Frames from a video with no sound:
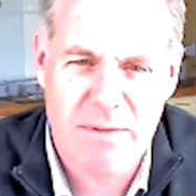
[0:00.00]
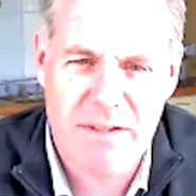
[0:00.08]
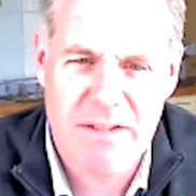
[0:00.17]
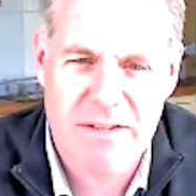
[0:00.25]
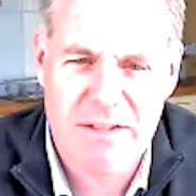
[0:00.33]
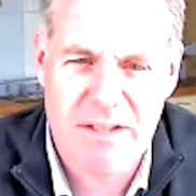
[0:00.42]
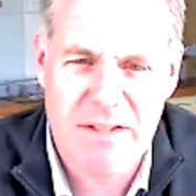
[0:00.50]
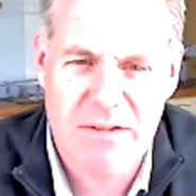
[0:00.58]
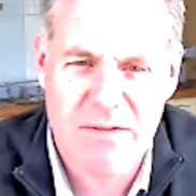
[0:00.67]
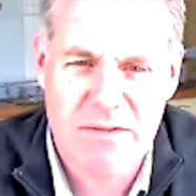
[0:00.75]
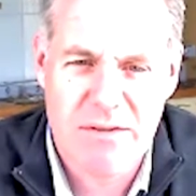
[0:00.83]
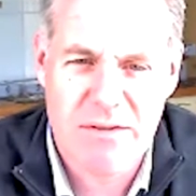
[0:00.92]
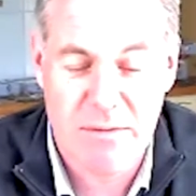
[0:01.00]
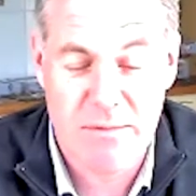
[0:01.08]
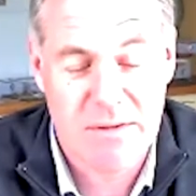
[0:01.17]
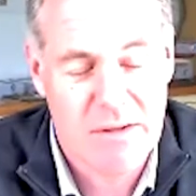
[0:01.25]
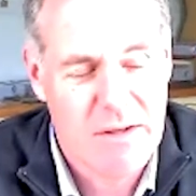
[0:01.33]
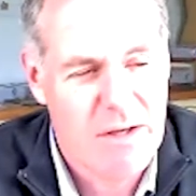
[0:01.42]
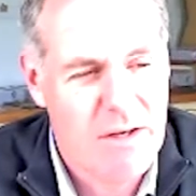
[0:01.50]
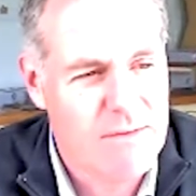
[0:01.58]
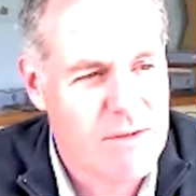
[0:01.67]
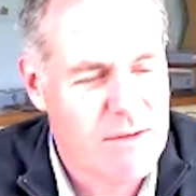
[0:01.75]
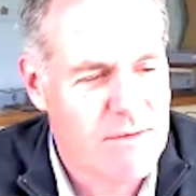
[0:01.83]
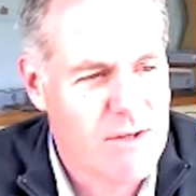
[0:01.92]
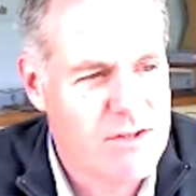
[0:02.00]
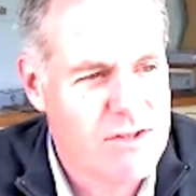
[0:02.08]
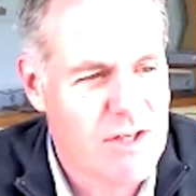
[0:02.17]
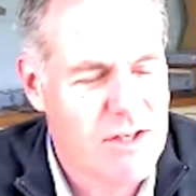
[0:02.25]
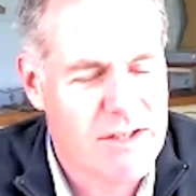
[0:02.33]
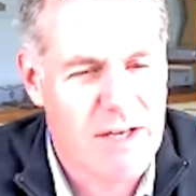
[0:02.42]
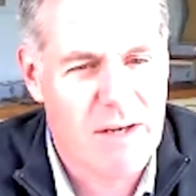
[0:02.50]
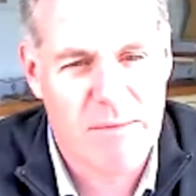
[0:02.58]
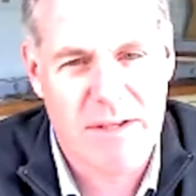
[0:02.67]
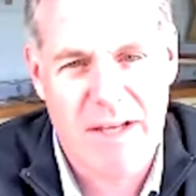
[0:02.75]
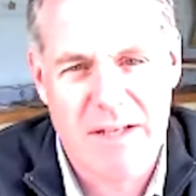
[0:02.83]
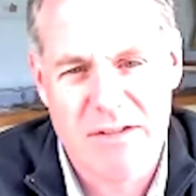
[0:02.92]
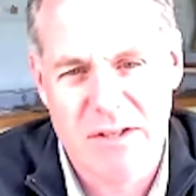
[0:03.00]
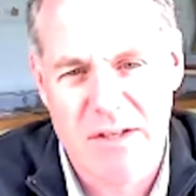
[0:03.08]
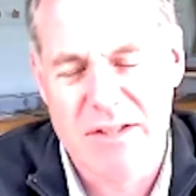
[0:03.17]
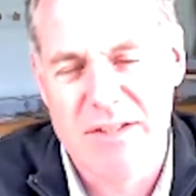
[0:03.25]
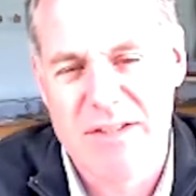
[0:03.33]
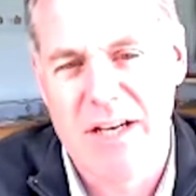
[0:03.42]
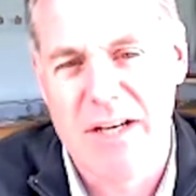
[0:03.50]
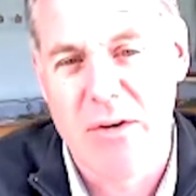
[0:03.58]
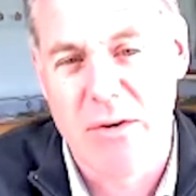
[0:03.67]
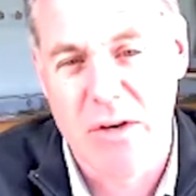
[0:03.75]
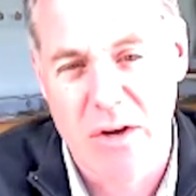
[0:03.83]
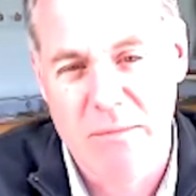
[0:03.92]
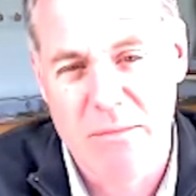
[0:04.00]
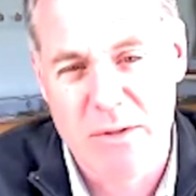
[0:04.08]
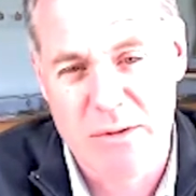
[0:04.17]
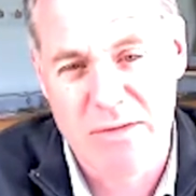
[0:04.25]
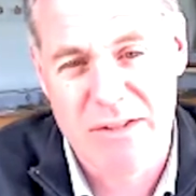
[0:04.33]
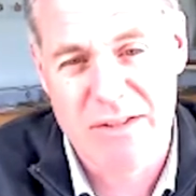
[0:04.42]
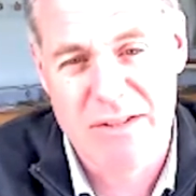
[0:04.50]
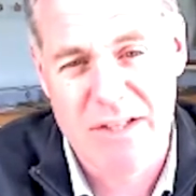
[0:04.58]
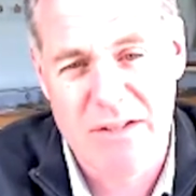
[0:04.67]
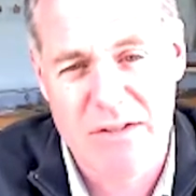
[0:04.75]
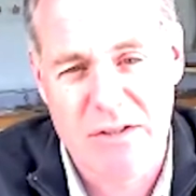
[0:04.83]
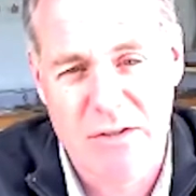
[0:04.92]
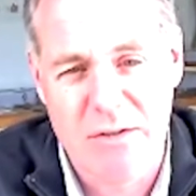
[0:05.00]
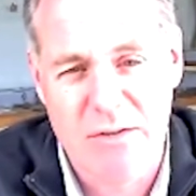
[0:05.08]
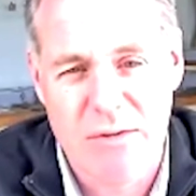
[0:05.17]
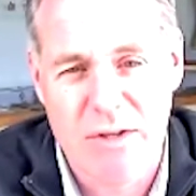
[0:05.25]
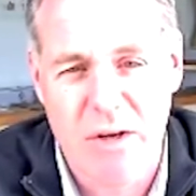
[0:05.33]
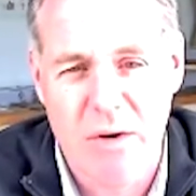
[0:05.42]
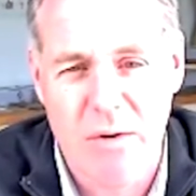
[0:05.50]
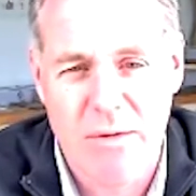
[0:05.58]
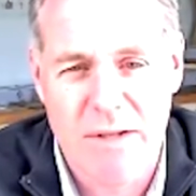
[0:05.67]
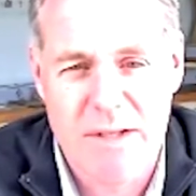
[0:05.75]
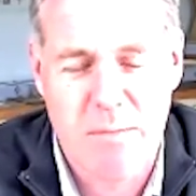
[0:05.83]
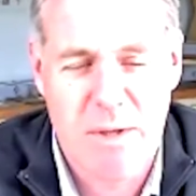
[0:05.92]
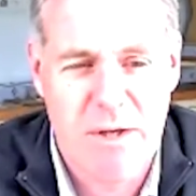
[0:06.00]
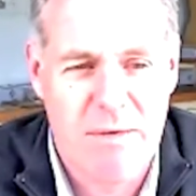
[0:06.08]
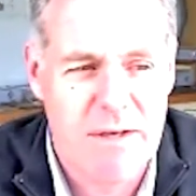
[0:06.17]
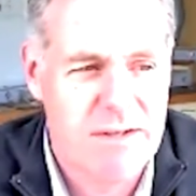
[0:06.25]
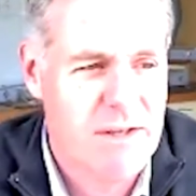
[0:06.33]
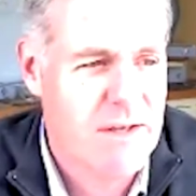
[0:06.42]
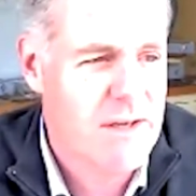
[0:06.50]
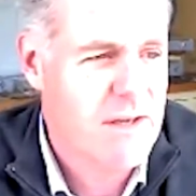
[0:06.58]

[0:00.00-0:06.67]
we continued, after the first shutdown, we then started selling online, which we've continued to do through the whole of this period.